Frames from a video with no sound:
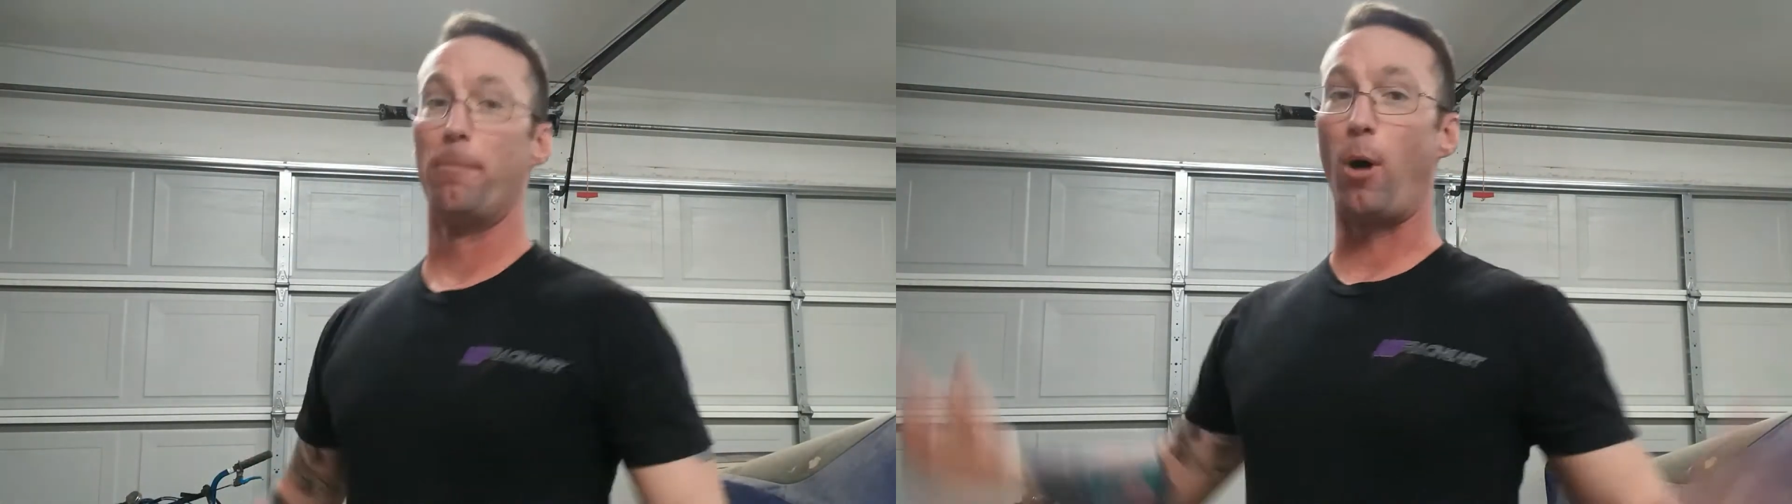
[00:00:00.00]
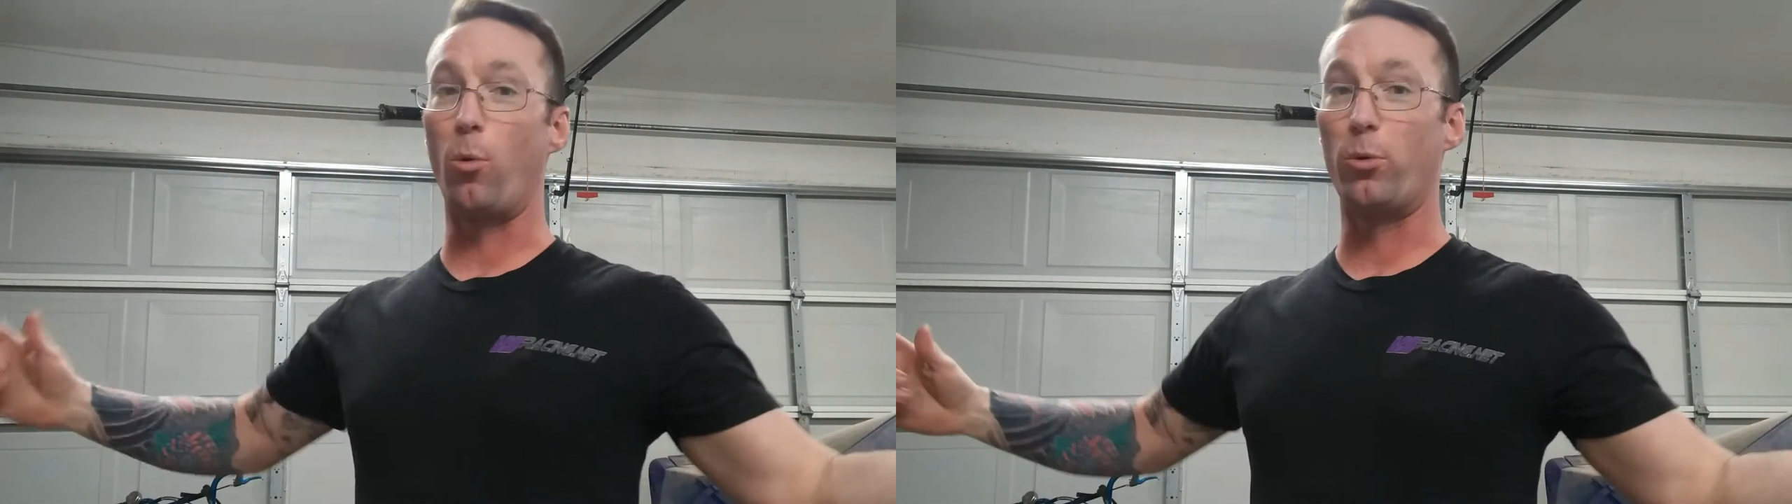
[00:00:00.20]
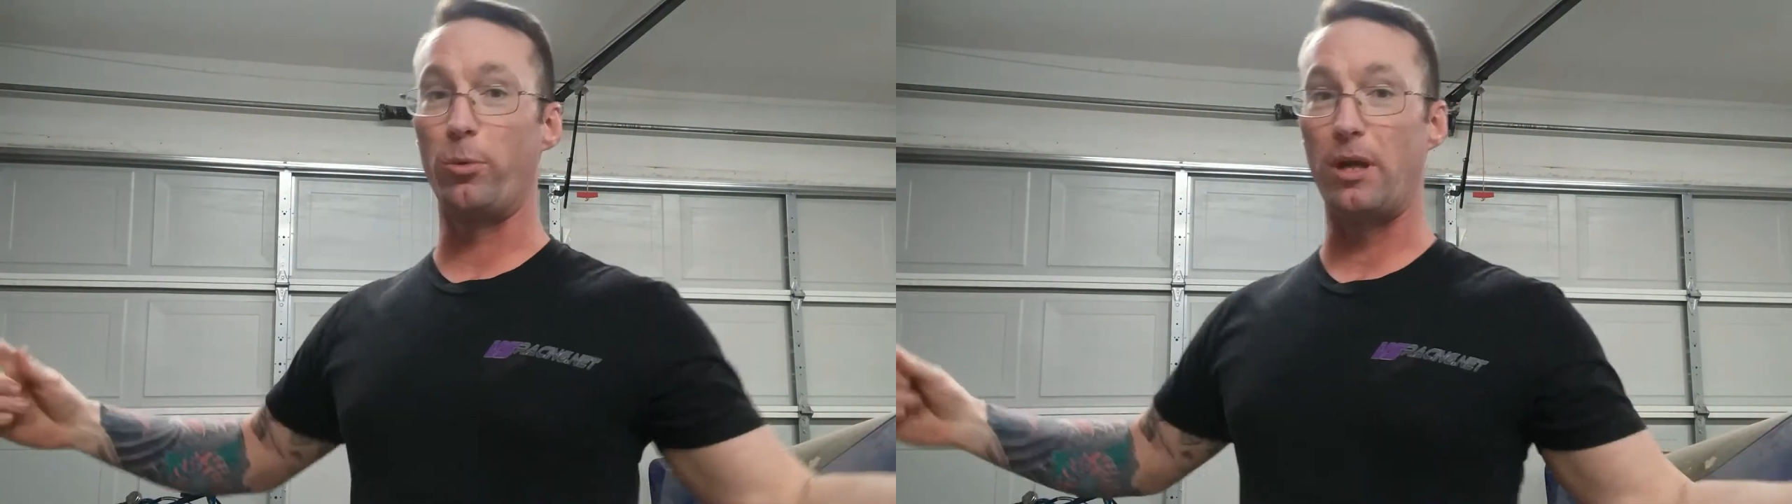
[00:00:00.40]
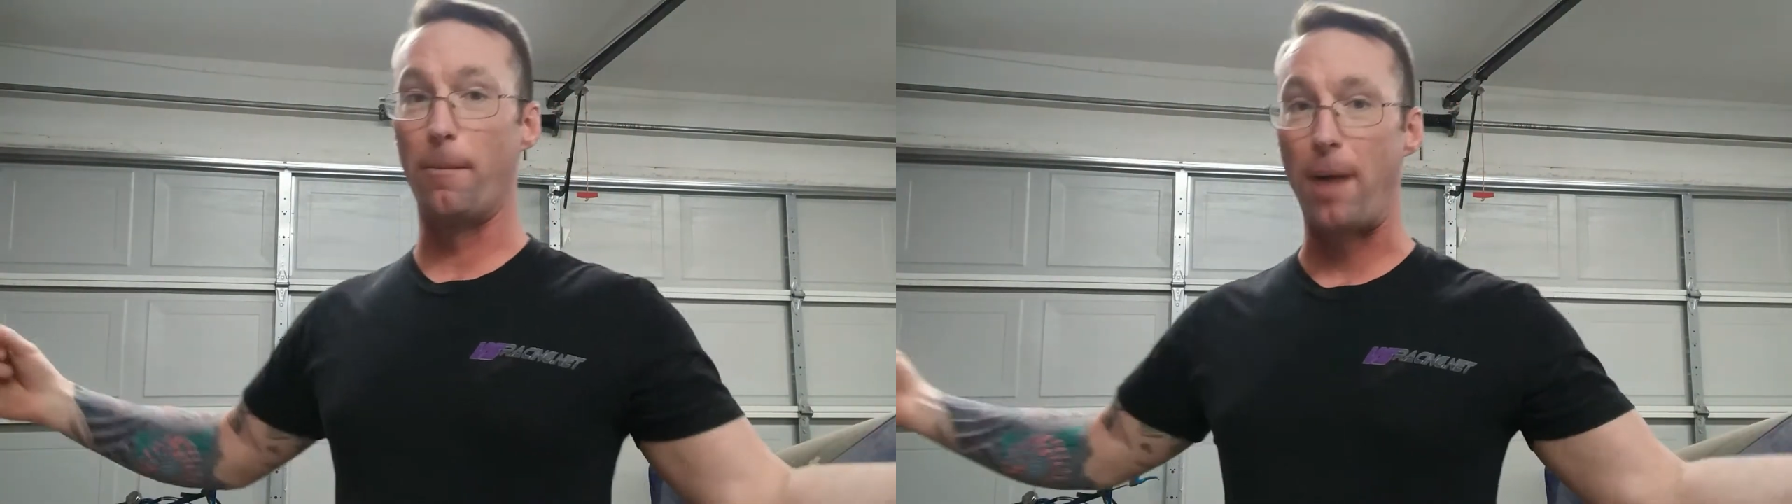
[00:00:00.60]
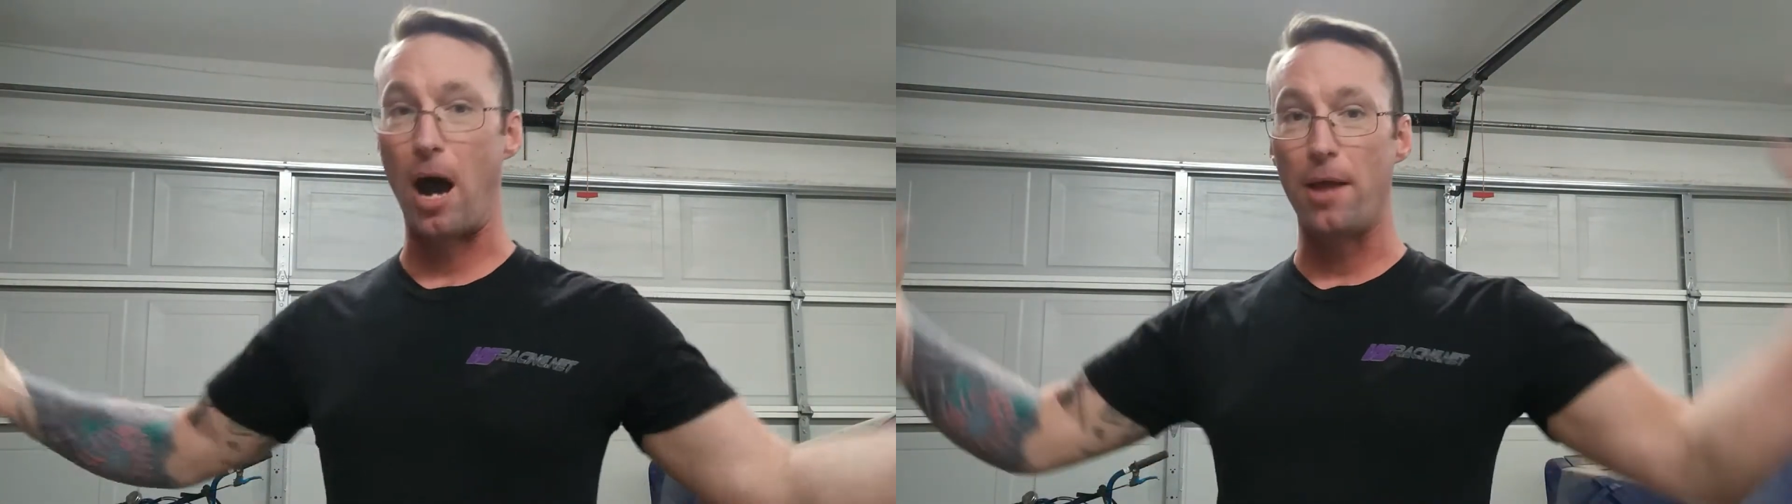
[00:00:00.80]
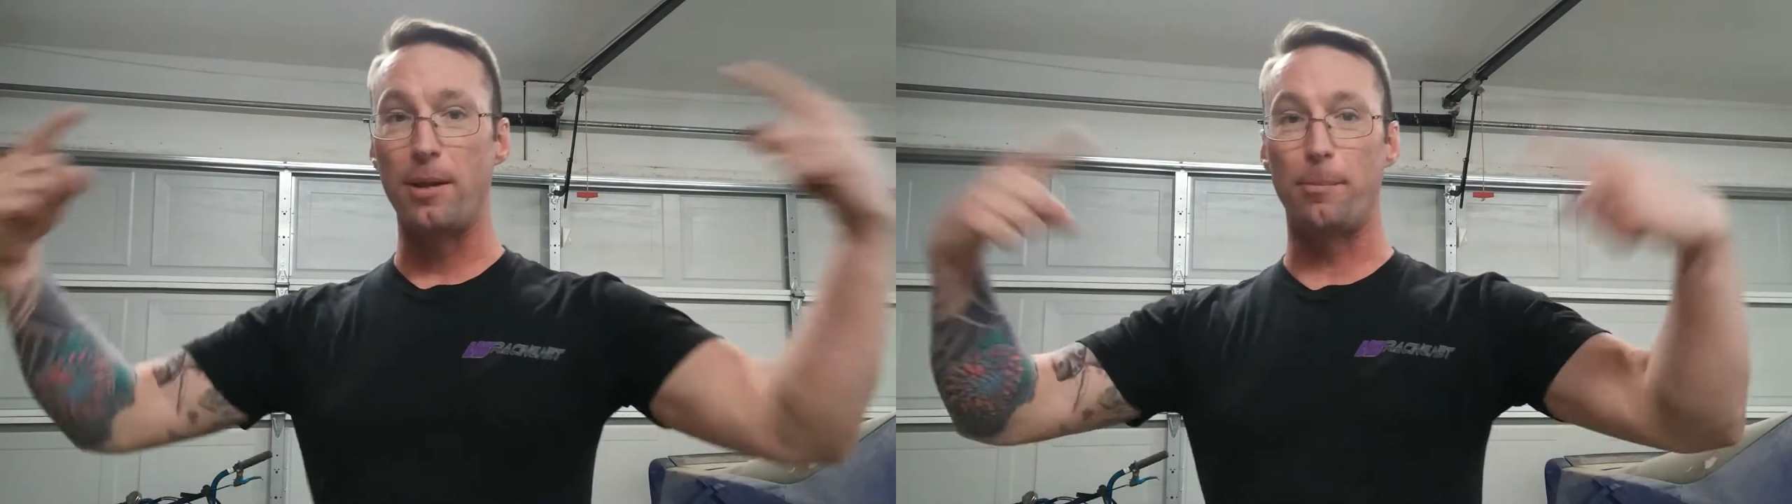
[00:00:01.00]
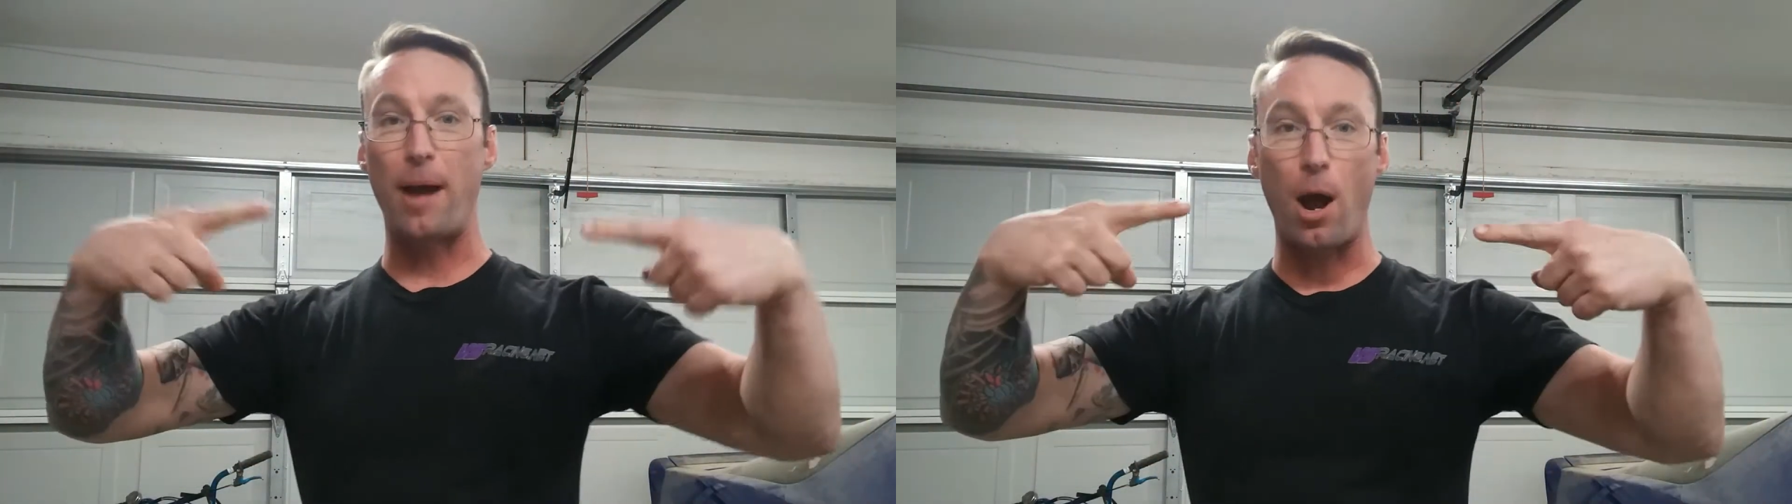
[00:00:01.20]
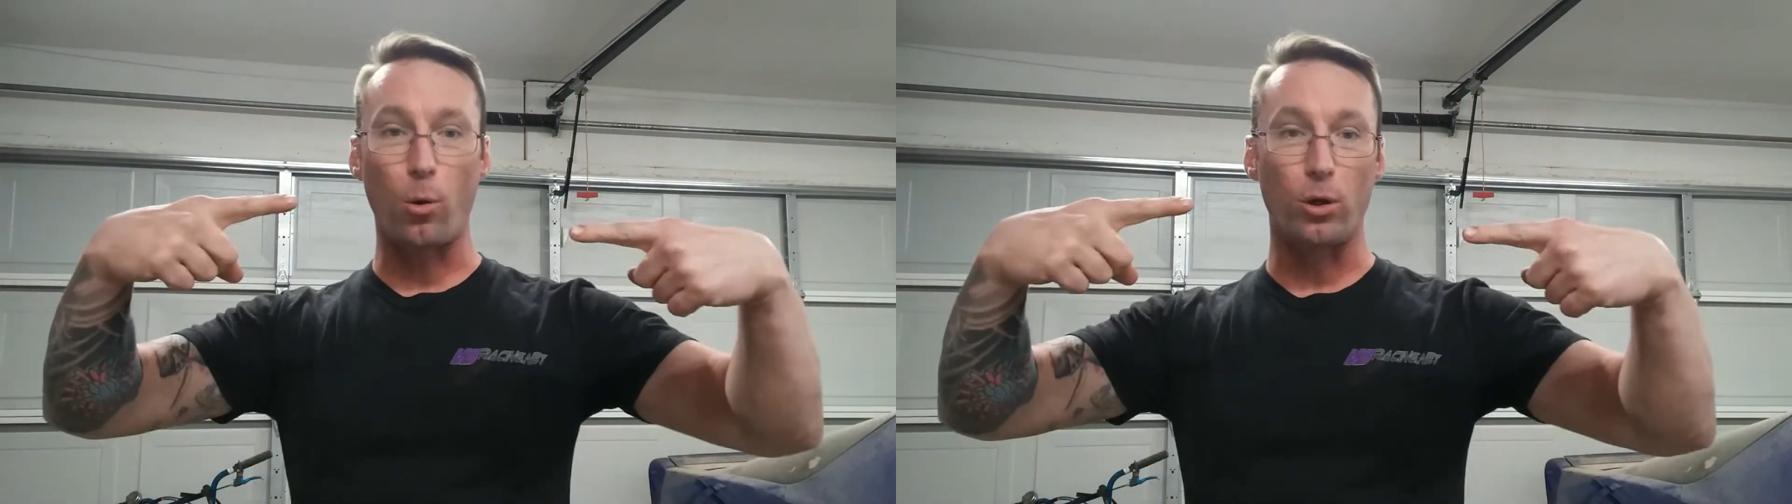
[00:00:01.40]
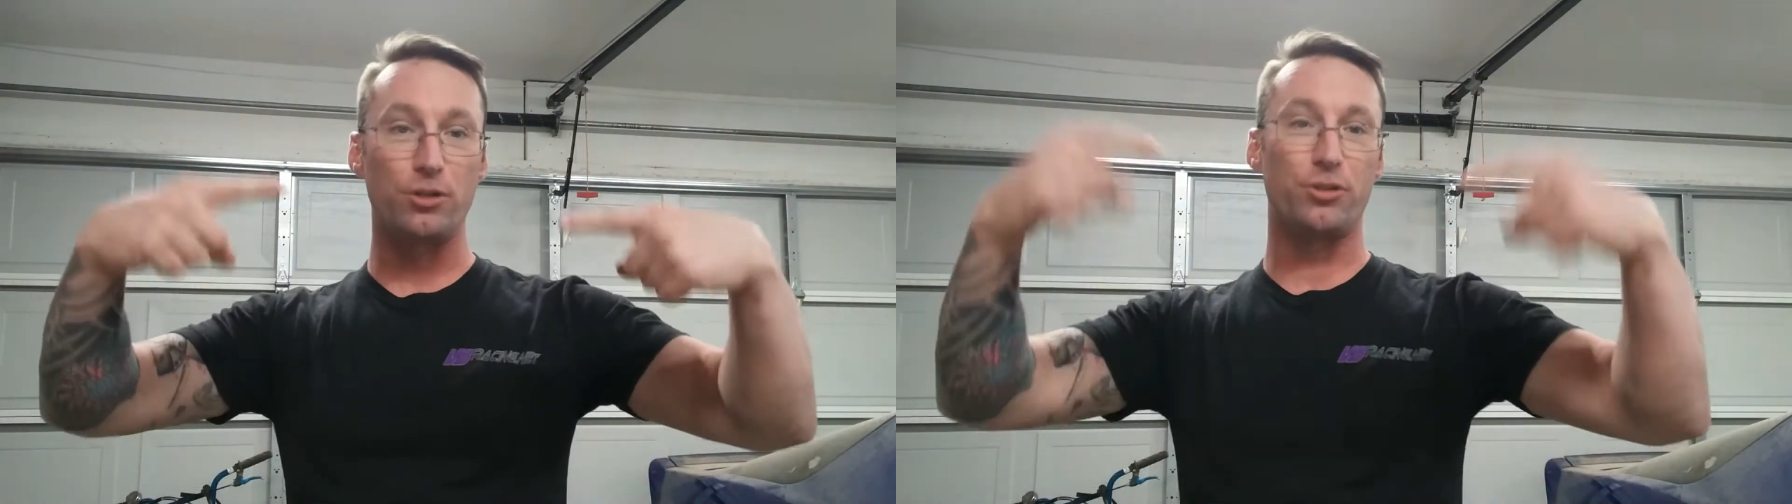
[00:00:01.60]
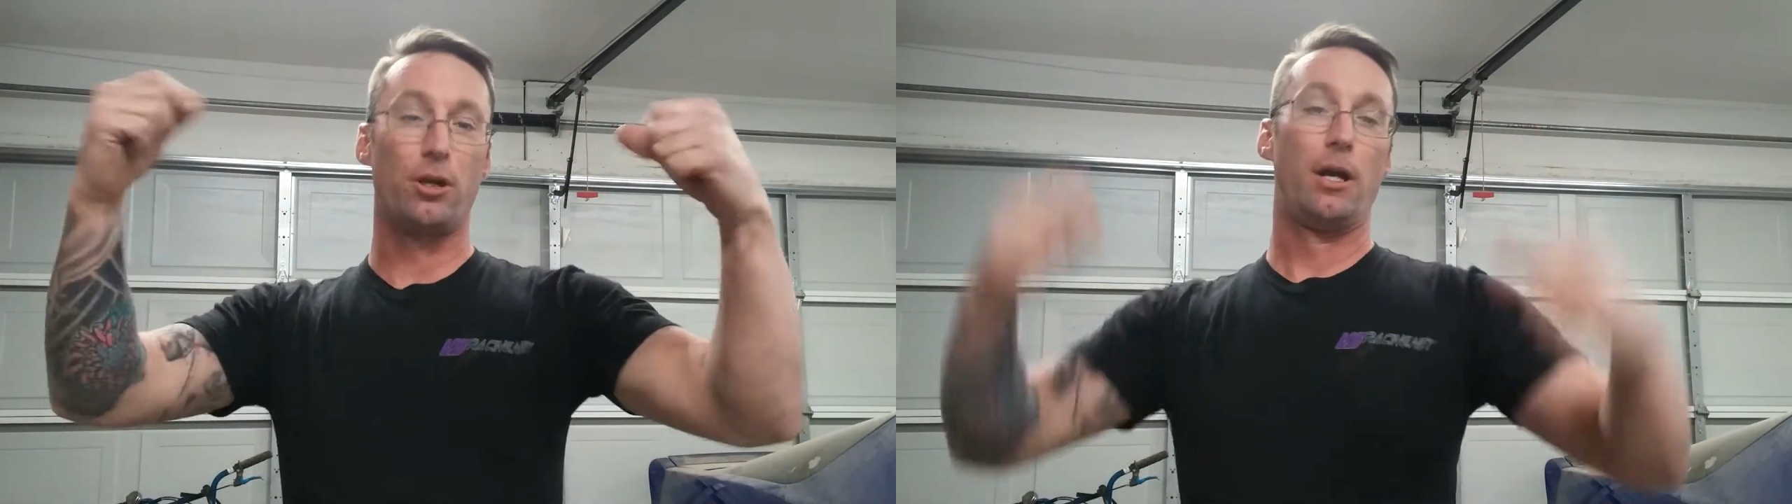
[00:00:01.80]
but when we combine their
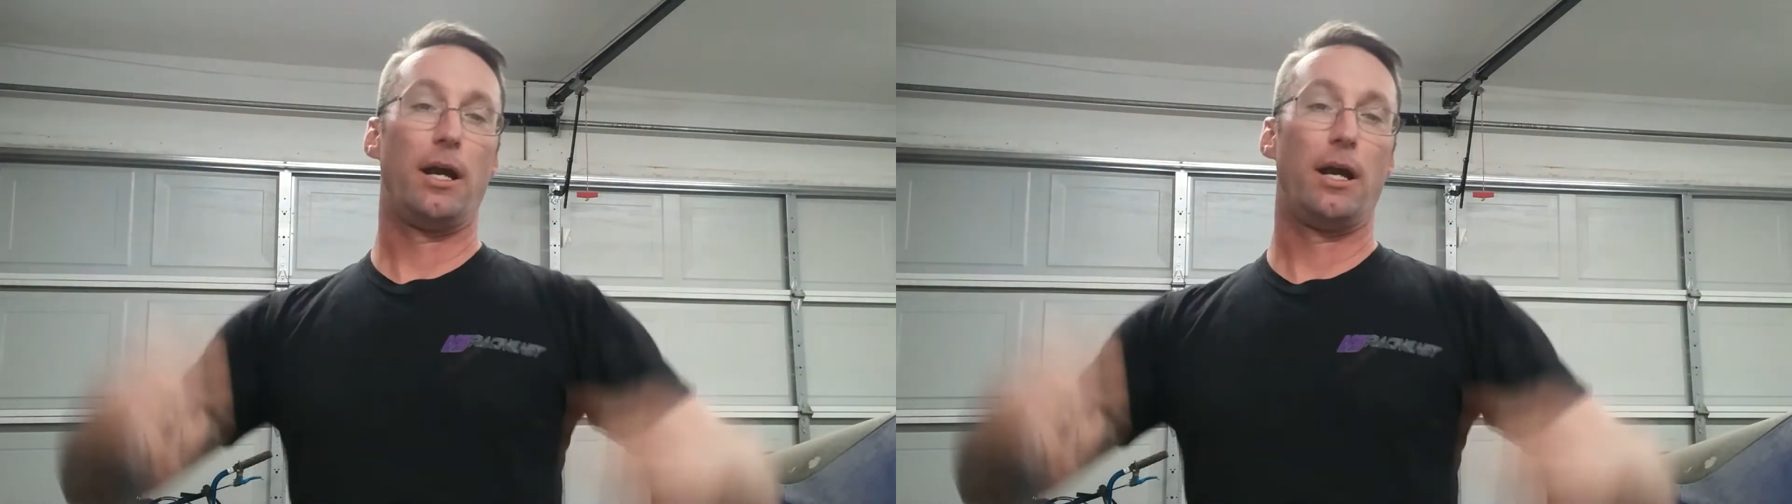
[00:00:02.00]
powers,